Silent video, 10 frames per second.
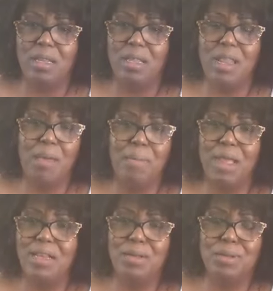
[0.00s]
And that
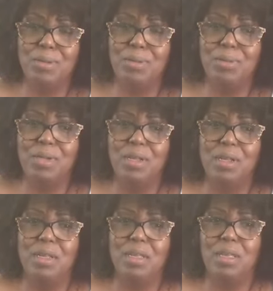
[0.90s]
might include
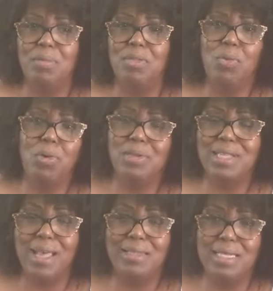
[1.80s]
keeping the
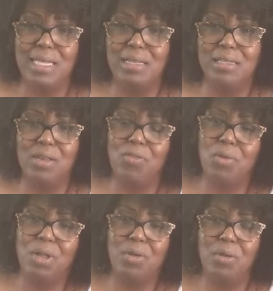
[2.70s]
world's ideas of
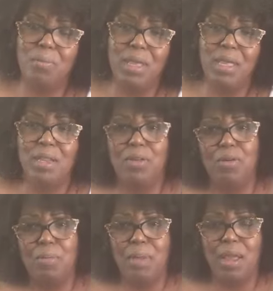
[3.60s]
what your bed and
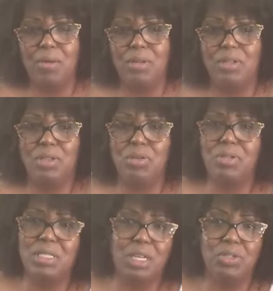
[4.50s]
your marriage and
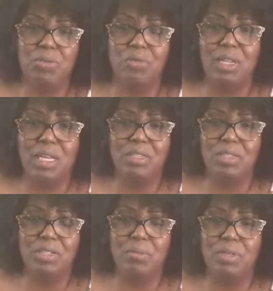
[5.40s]
your sexual
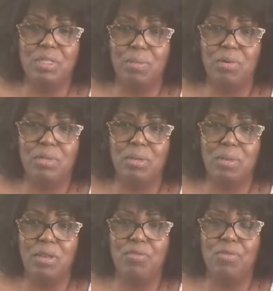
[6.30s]
relationship is supposed to
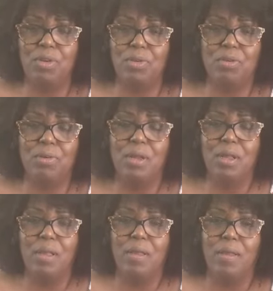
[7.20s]
be for your
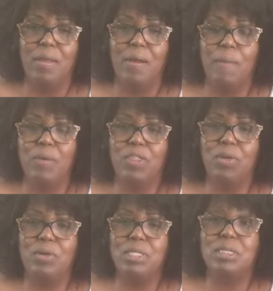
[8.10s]
Um, with
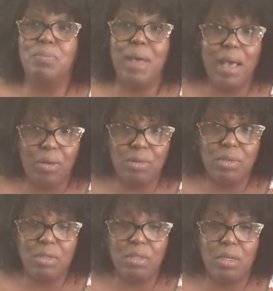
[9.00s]
your
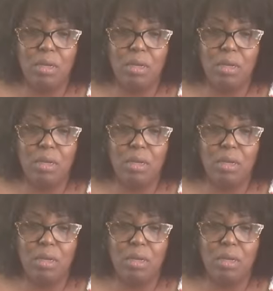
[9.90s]
spouse.